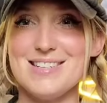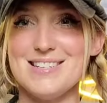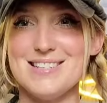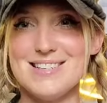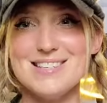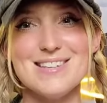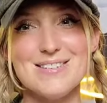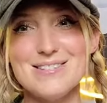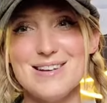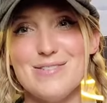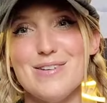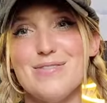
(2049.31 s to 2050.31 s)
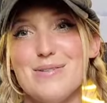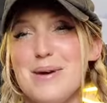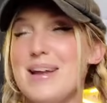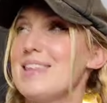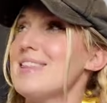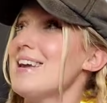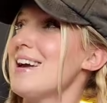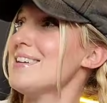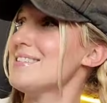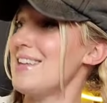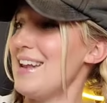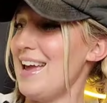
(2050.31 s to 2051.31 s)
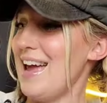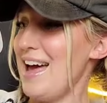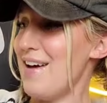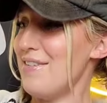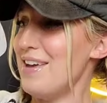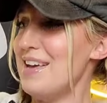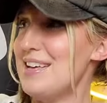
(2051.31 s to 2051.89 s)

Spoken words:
It's just so different from anything else that I have.